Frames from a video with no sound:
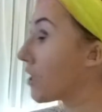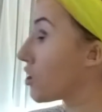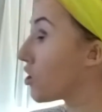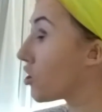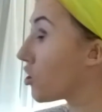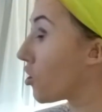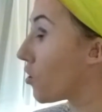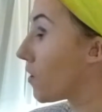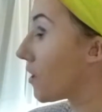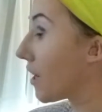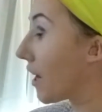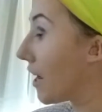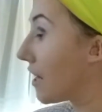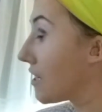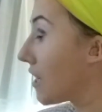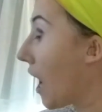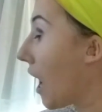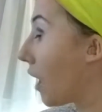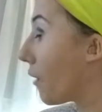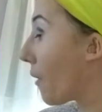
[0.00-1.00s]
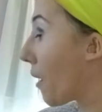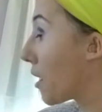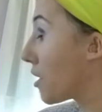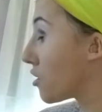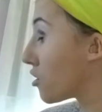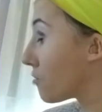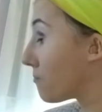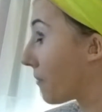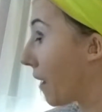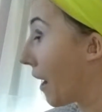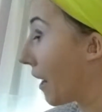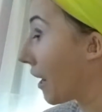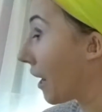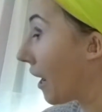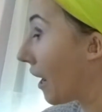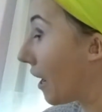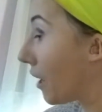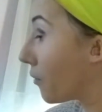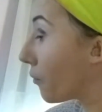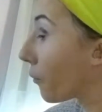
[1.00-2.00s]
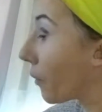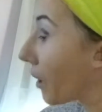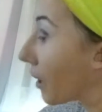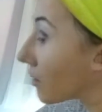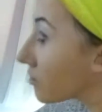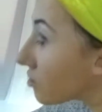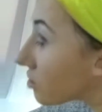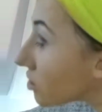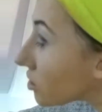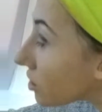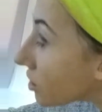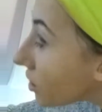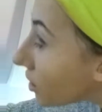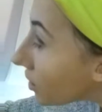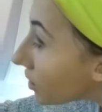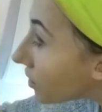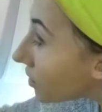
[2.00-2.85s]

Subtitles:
can show you guys how I do my cat wings.